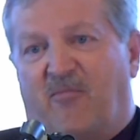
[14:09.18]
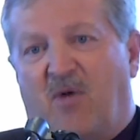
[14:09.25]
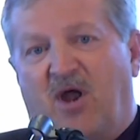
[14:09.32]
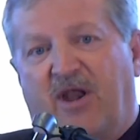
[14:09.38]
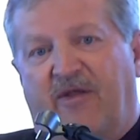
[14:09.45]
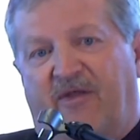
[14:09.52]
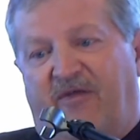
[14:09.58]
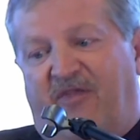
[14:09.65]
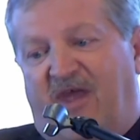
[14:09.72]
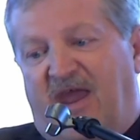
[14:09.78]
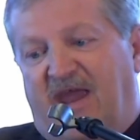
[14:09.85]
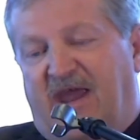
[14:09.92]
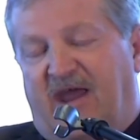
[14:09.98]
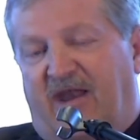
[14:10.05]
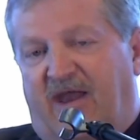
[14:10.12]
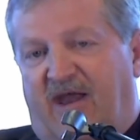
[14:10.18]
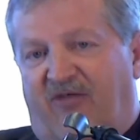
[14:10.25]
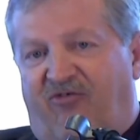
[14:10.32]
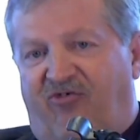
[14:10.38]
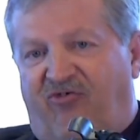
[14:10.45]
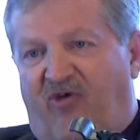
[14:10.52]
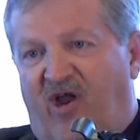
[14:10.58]
the money that they get
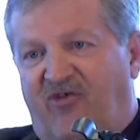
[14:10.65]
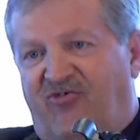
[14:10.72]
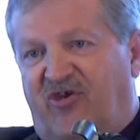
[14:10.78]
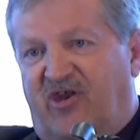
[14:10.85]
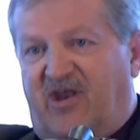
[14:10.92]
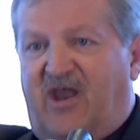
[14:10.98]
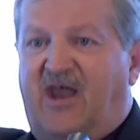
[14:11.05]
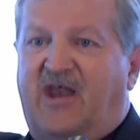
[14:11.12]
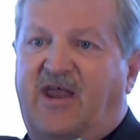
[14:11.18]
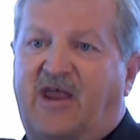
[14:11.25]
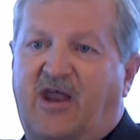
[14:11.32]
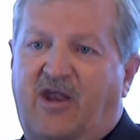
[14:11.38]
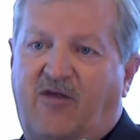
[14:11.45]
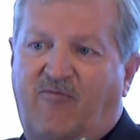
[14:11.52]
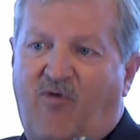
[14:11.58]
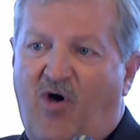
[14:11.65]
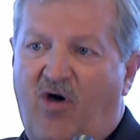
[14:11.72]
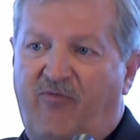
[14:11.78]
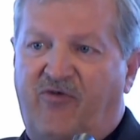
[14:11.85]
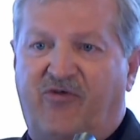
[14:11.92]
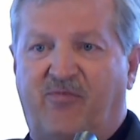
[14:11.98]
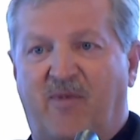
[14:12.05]
and stretch it and get
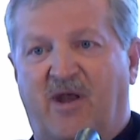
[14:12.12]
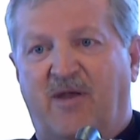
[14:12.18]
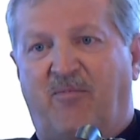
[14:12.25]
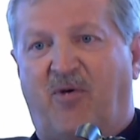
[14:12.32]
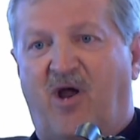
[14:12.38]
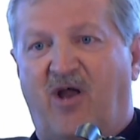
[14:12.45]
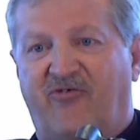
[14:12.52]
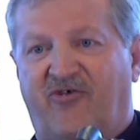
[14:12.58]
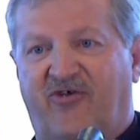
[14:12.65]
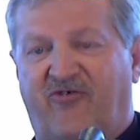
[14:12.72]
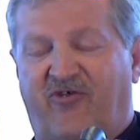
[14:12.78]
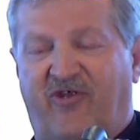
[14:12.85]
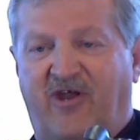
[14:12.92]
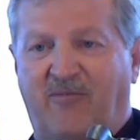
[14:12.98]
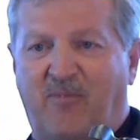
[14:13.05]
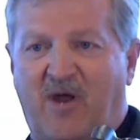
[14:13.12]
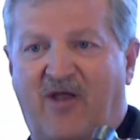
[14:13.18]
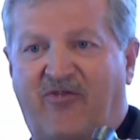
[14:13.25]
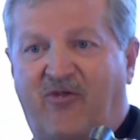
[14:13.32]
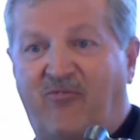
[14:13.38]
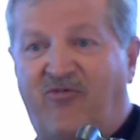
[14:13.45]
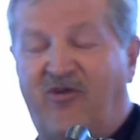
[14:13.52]
involved in as many projects so they can
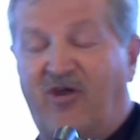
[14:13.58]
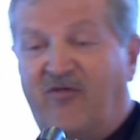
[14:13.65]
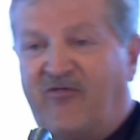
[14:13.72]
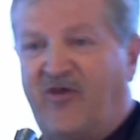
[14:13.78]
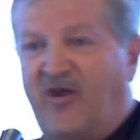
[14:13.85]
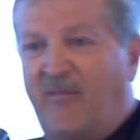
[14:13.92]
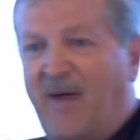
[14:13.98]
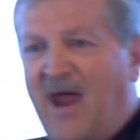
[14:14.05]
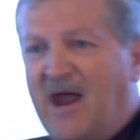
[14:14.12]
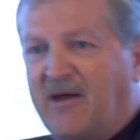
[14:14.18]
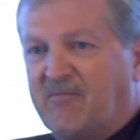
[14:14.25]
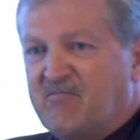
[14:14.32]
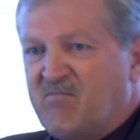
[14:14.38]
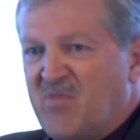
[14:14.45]
pat themselves on the back,